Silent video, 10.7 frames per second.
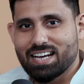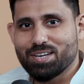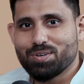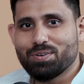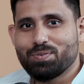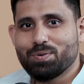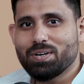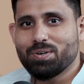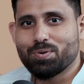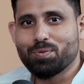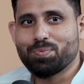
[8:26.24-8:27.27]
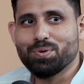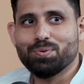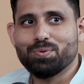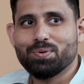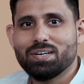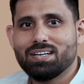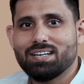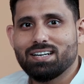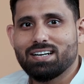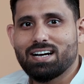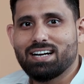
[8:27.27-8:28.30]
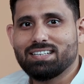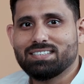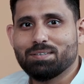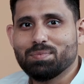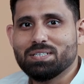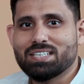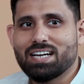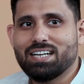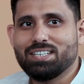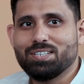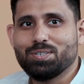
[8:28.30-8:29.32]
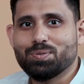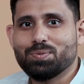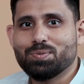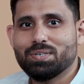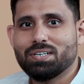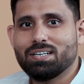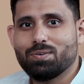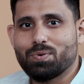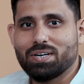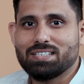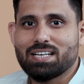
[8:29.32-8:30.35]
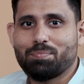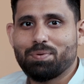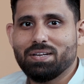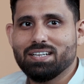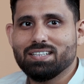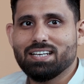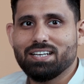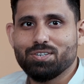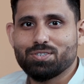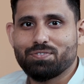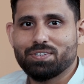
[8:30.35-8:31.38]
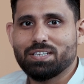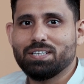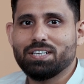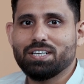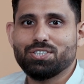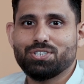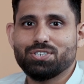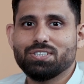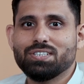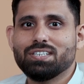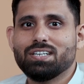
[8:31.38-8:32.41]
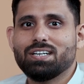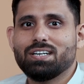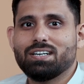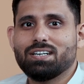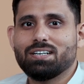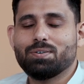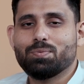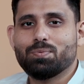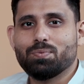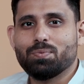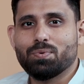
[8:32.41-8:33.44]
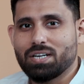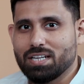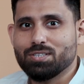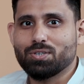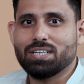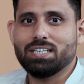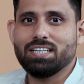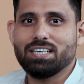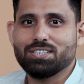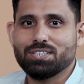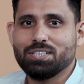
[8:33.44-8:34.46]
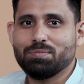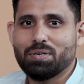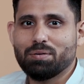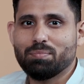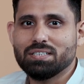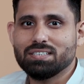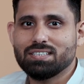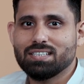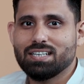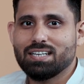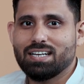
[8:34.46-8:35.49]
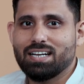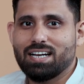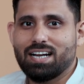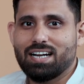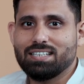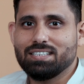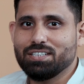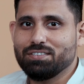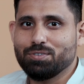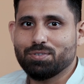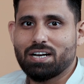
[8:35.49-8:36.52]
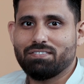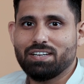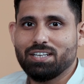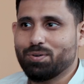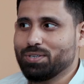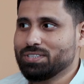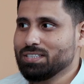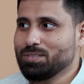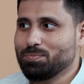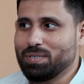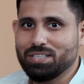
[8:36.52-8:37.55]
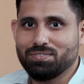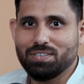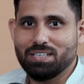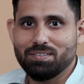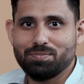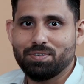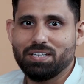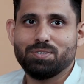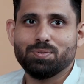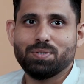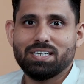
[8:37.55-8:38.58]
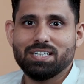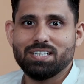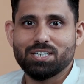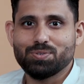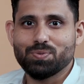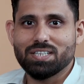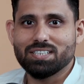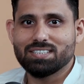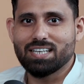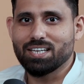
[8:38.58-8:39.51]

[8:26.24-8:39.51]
Thank you, everyone. Hope you had some insight into what is happening in the areas of authentication, what is authentication in payments, and if you have any questions, please feel free to get in touch with us.